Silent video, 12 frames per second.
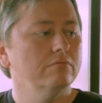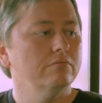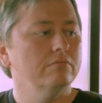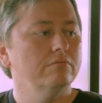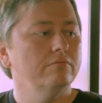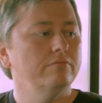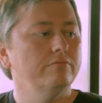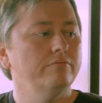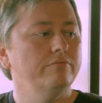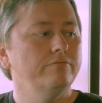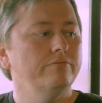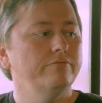
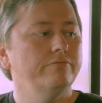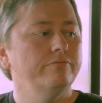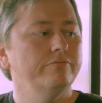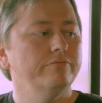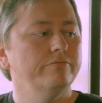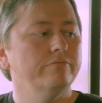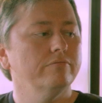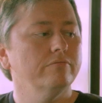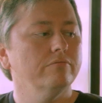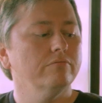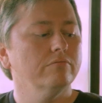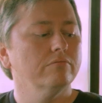
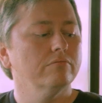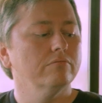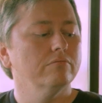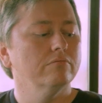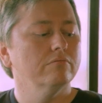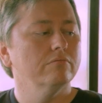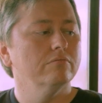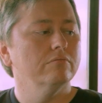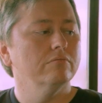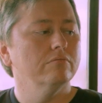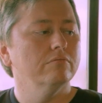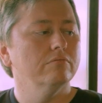
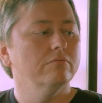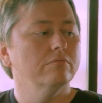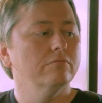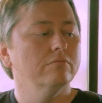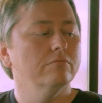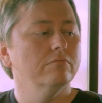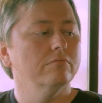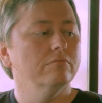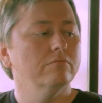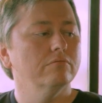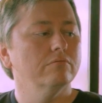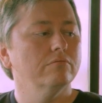
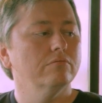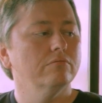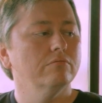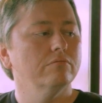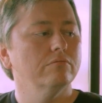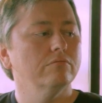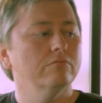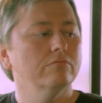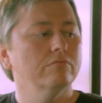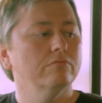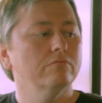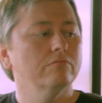
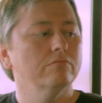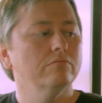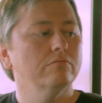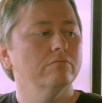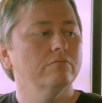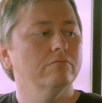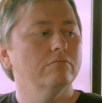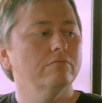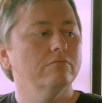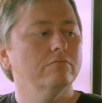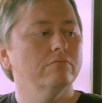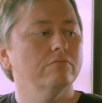
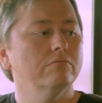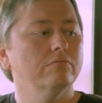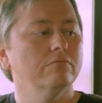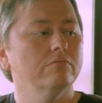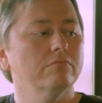(silent)